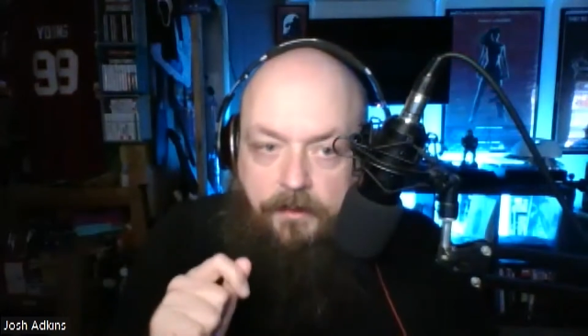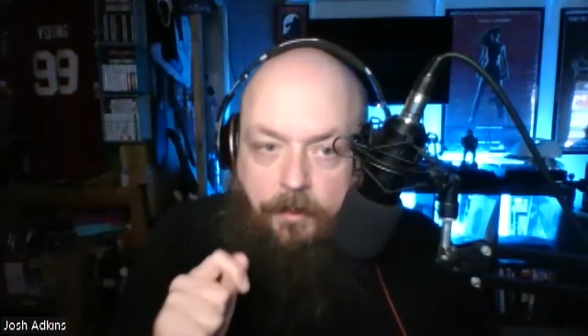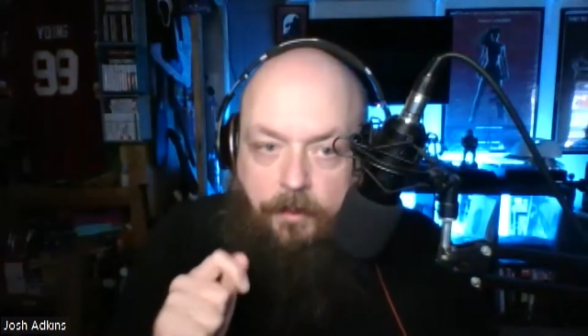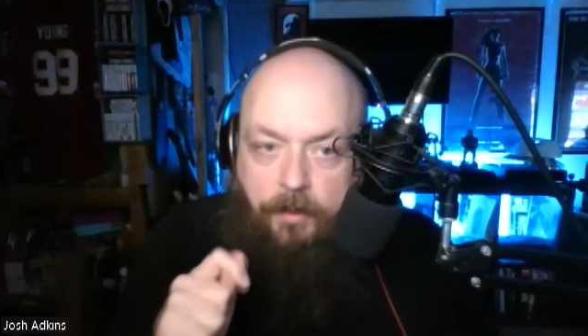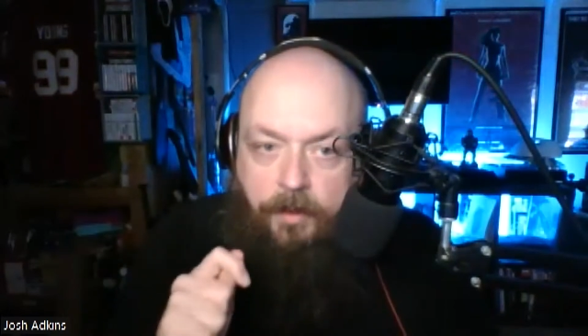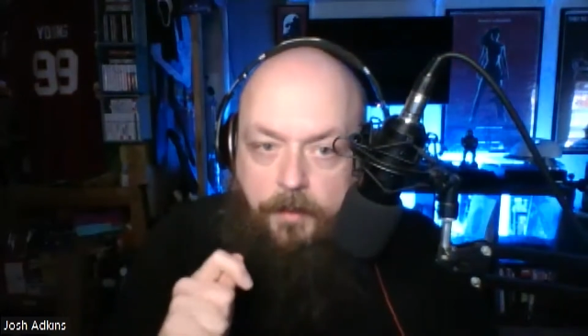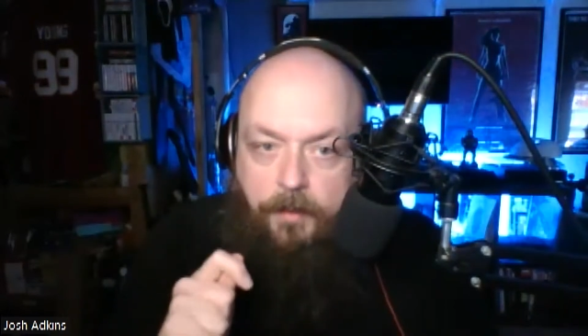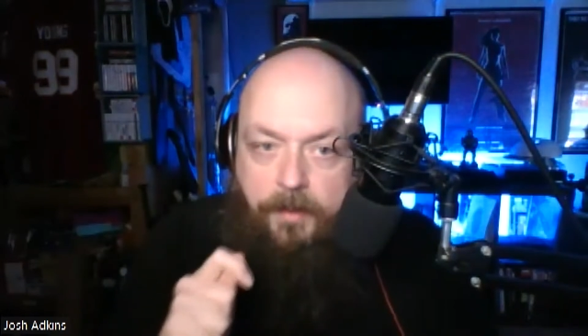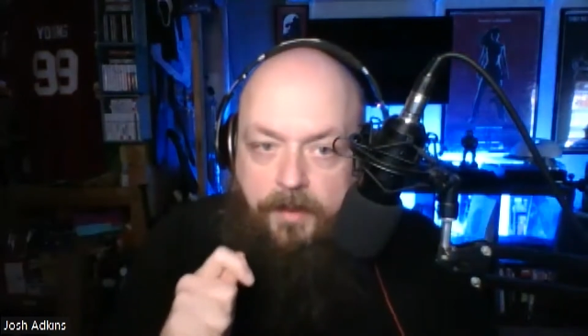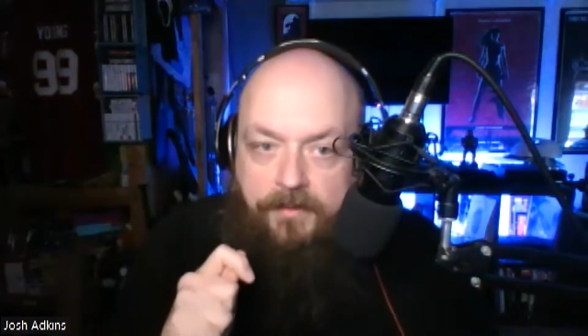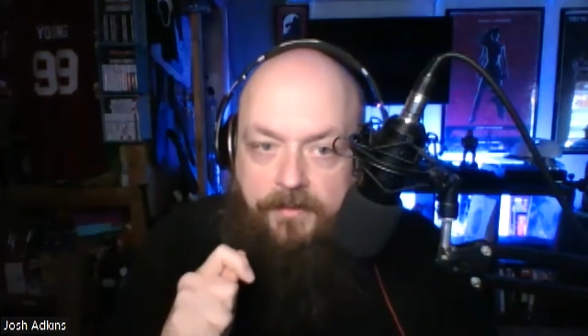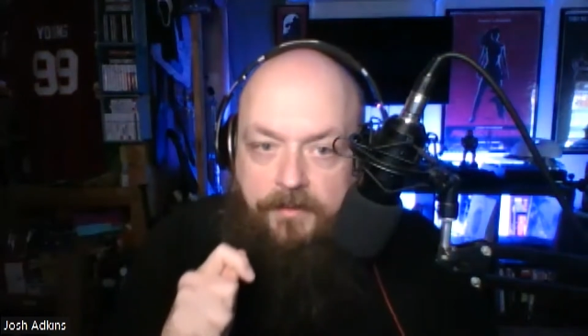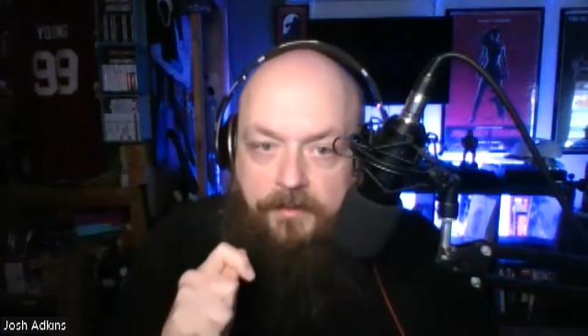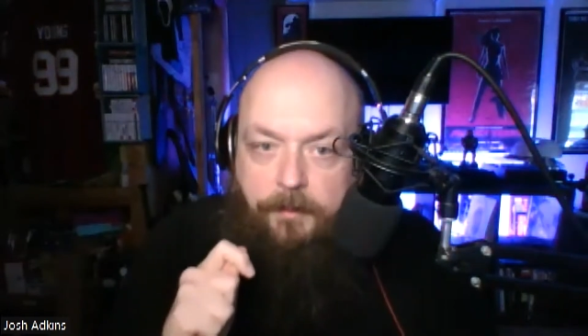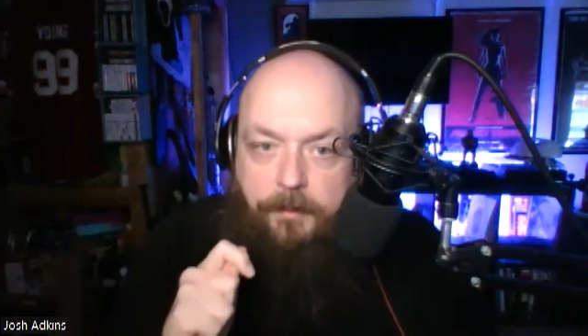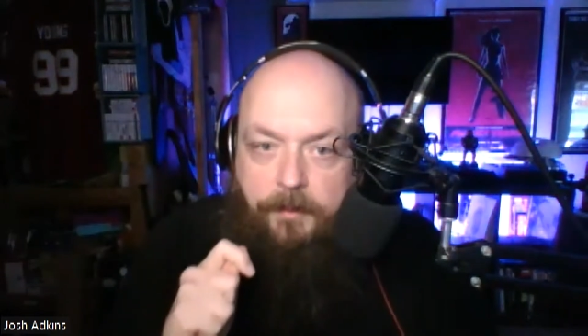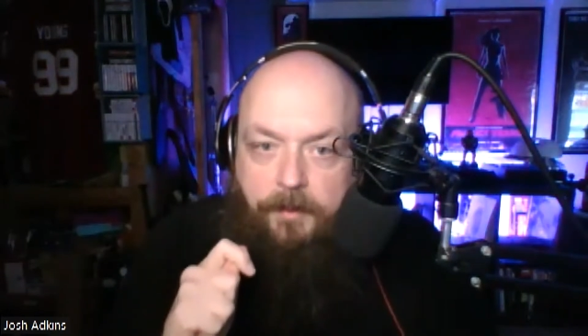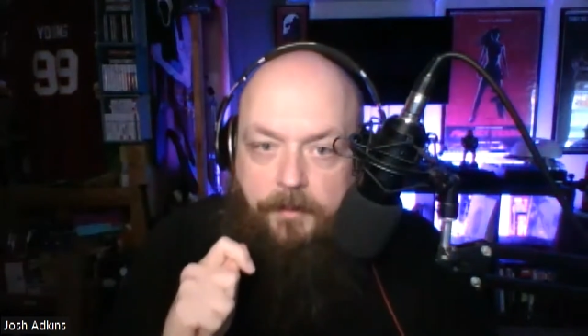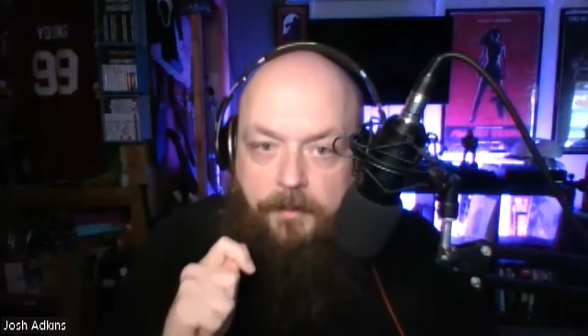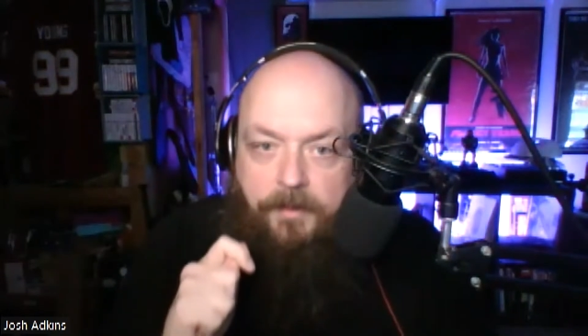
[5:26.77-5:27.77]
Quatermass
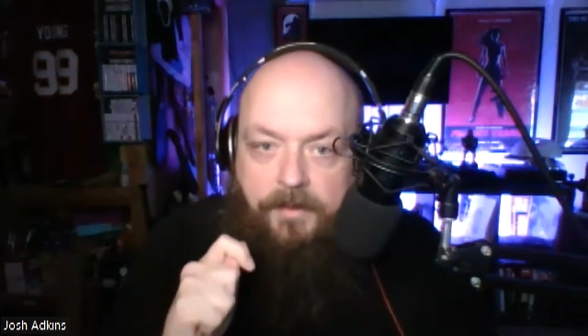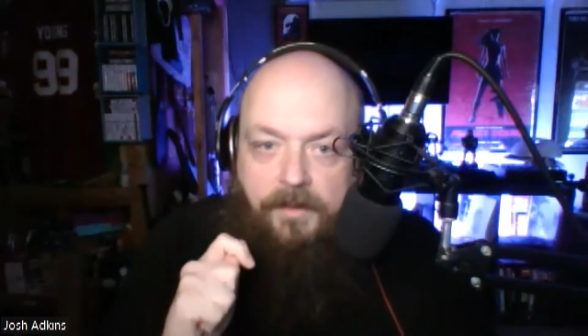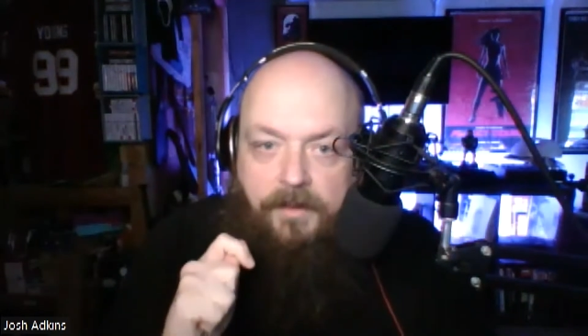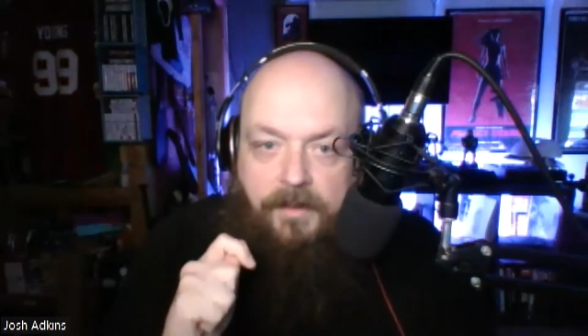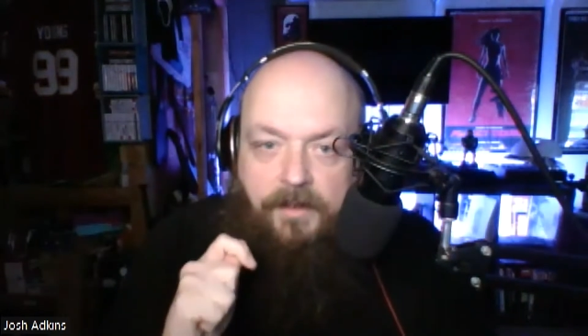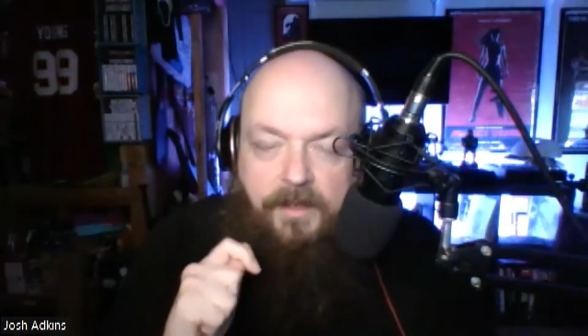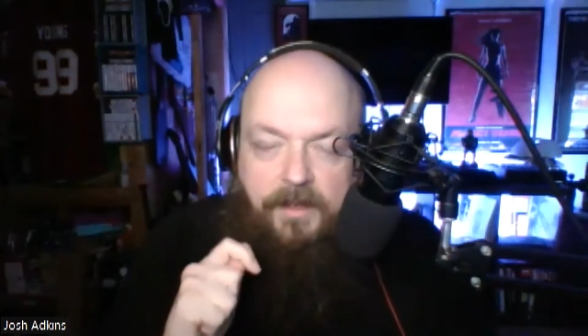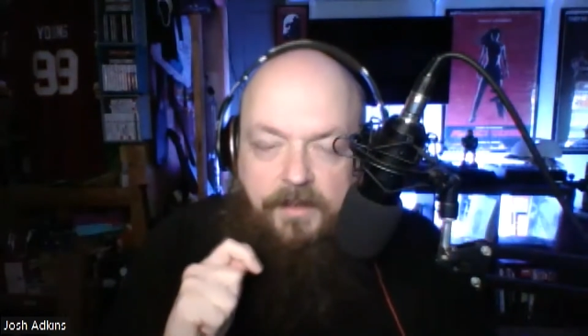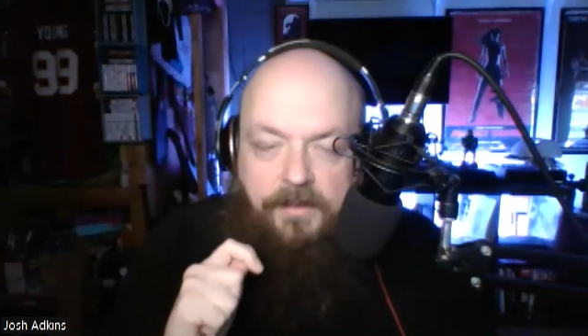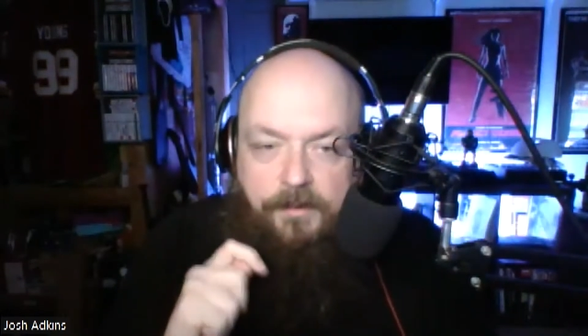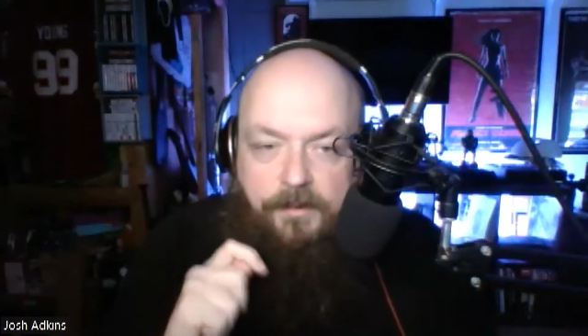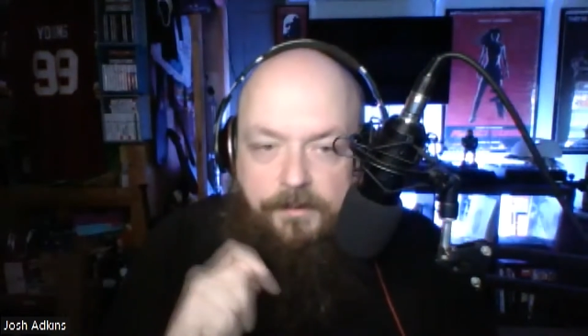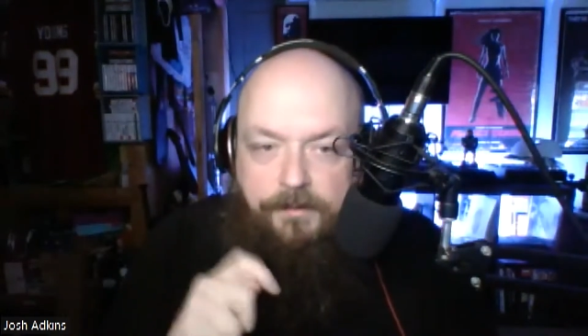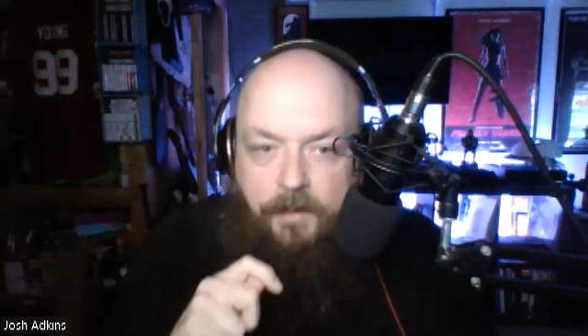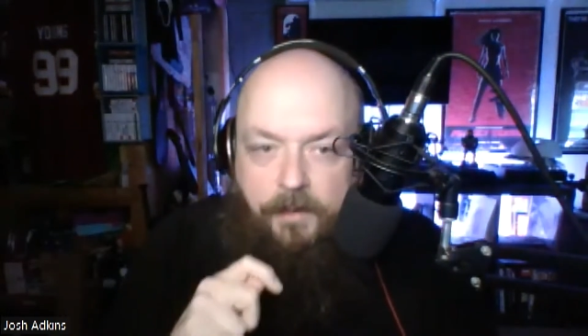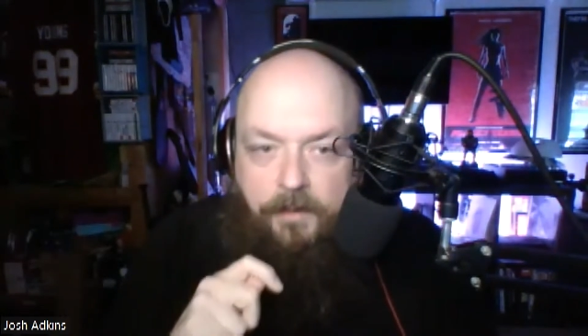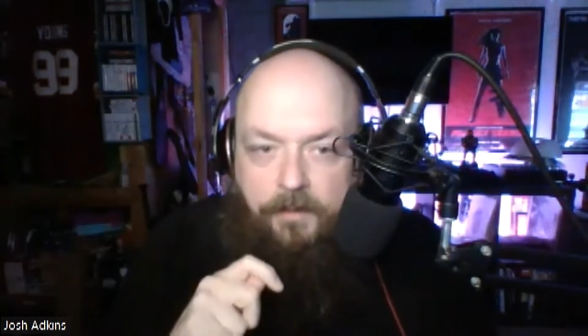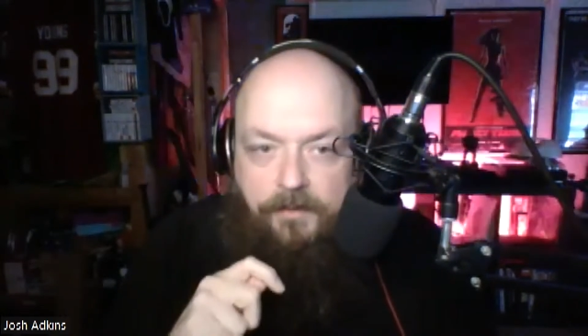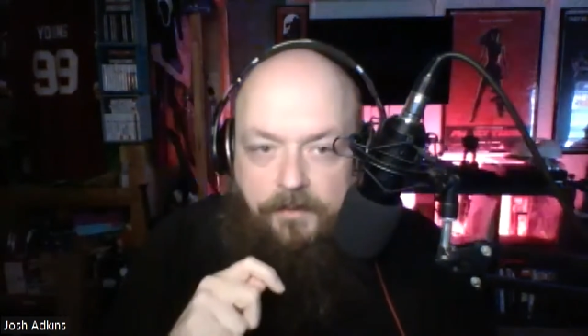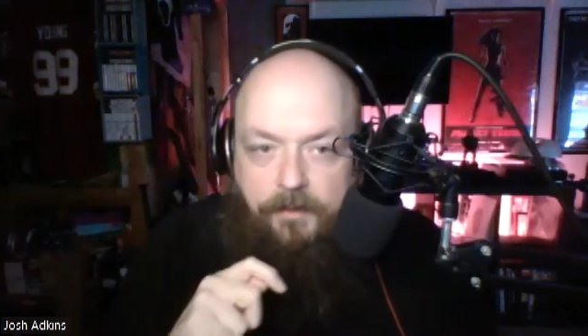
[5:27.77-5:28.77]
Experiment, it just
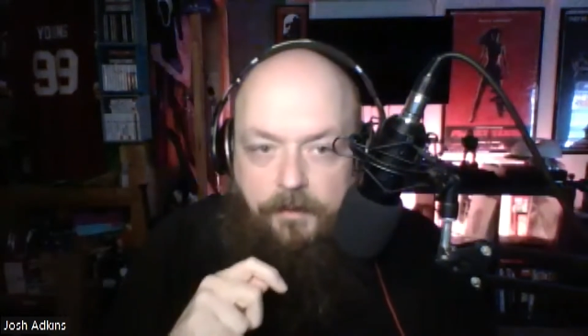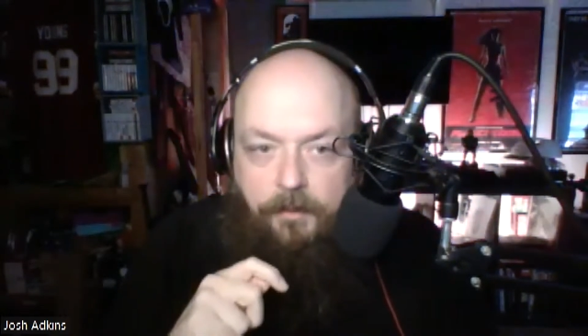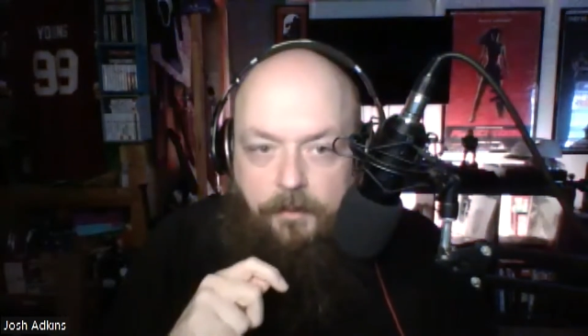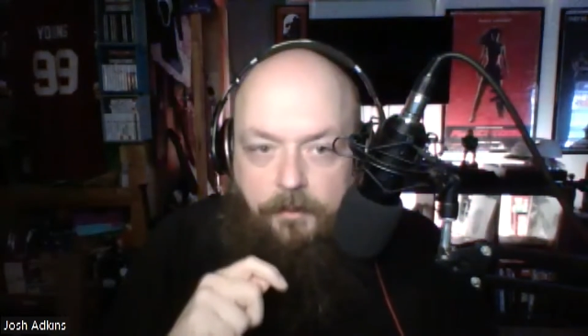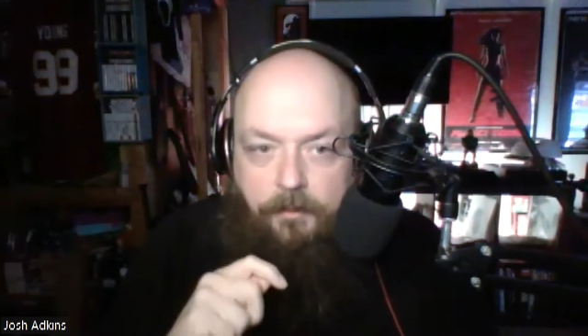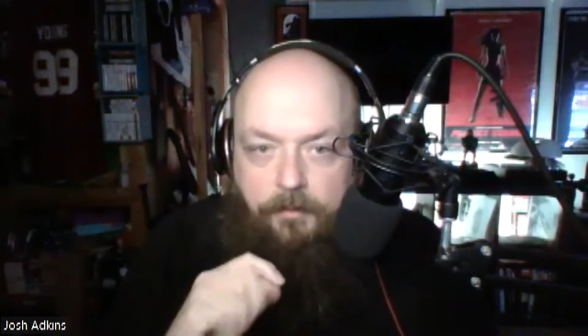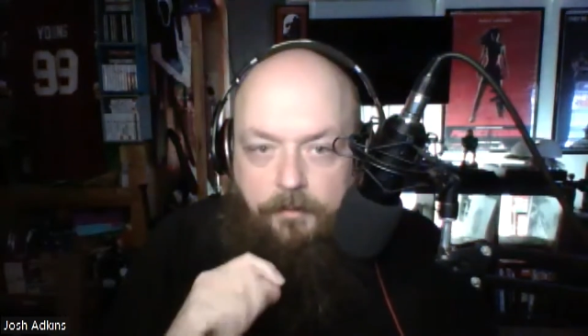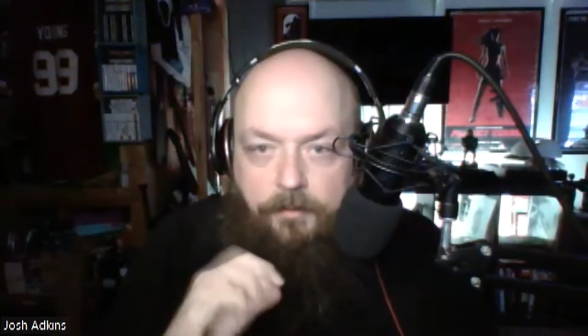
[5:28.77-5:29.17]
falls a little